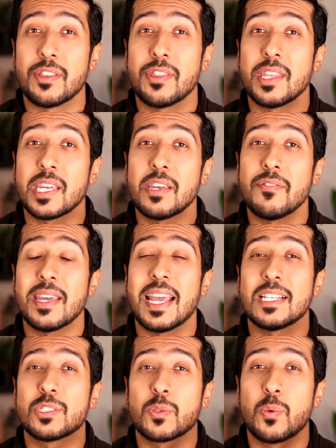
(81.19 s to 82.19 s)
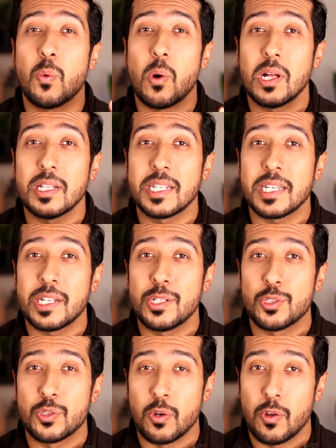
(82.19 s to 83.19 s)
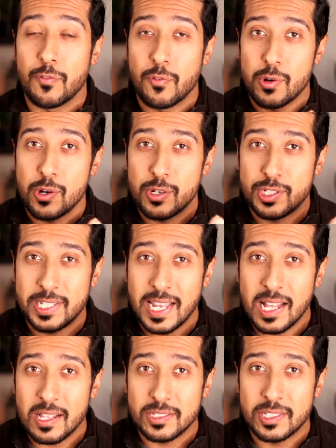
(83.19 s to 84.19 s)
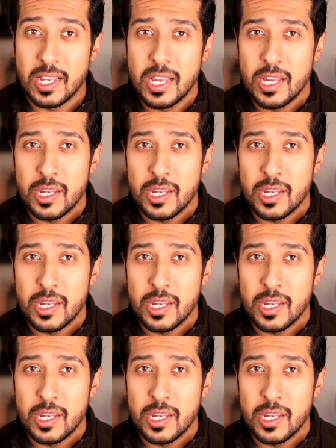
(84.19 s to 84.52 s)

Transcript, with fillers: to think of it as quality control for your cells.